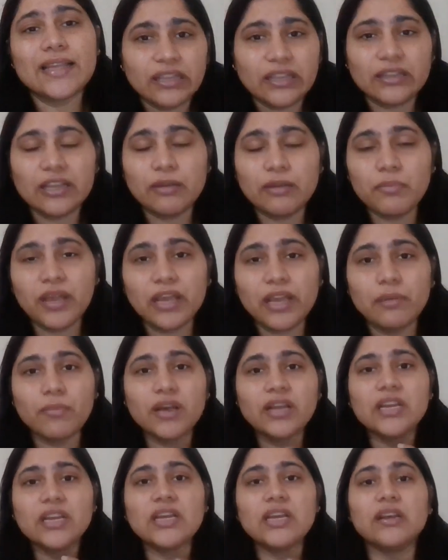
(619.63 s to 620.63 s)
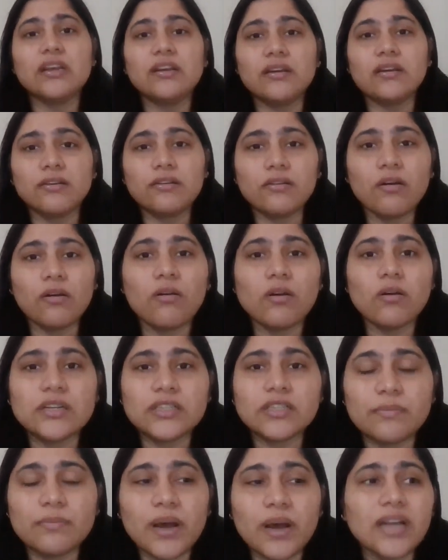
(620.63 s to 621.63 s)
they make money in
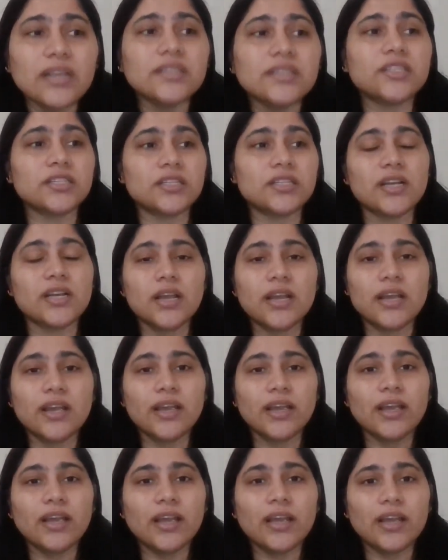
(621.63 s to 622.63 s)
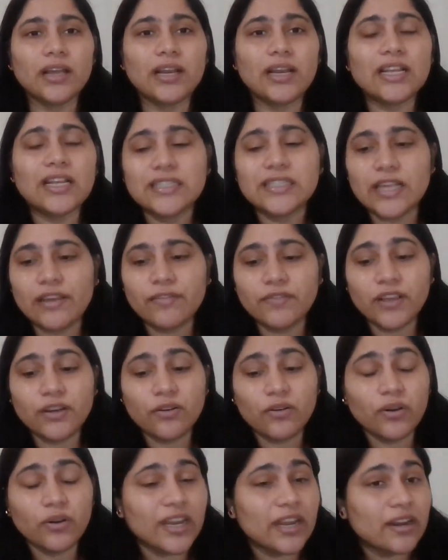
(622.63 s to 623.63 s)
crores, but let's say if they
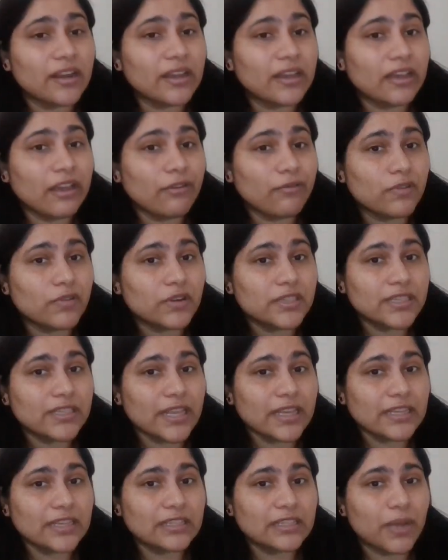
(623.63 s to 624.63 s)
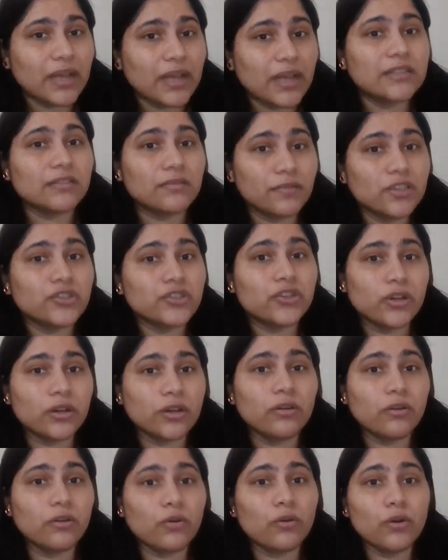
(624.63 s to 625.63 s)
don't get a gig for 6 months, which
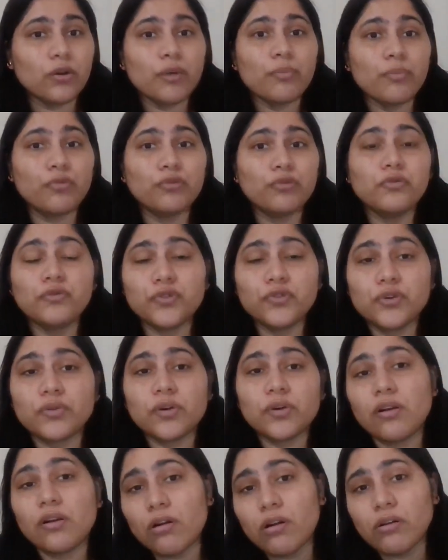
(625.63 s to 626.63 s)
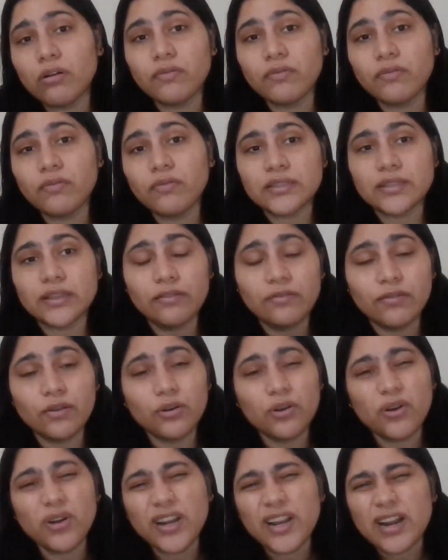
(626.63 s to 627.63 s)
Corona proved to a lot of us, if
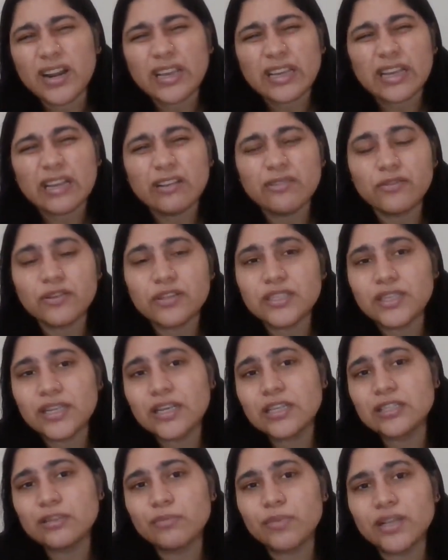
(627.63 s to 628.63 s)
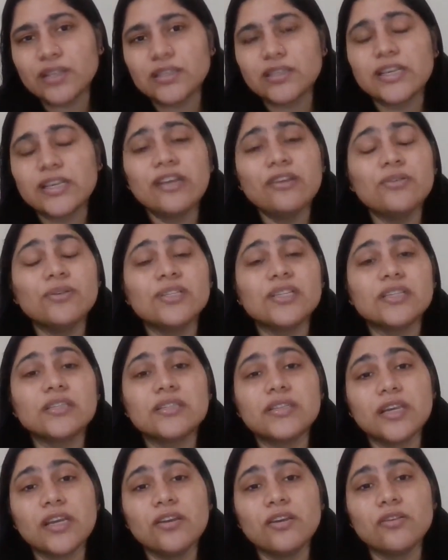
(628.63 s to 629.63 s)
you don't get a gig for 6 months, can you
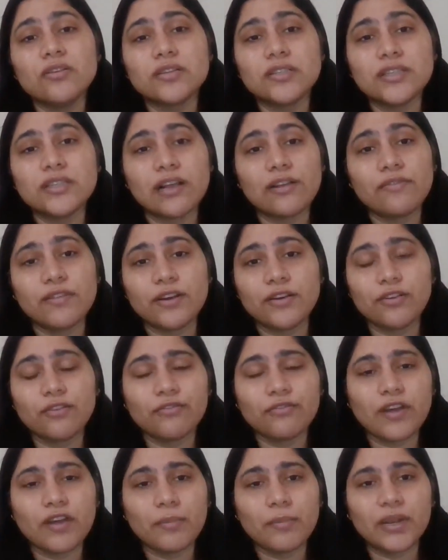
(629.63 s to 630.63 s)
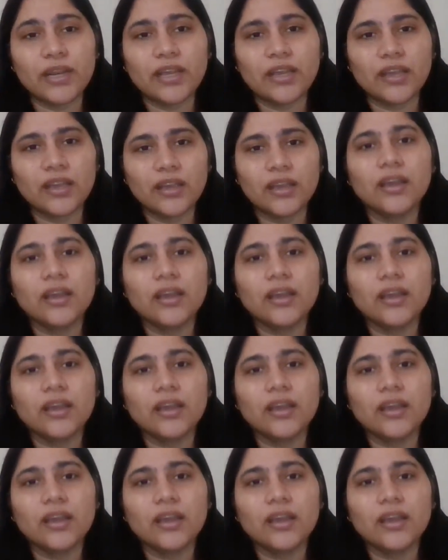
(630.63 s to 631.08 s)
sustain yourself and your family?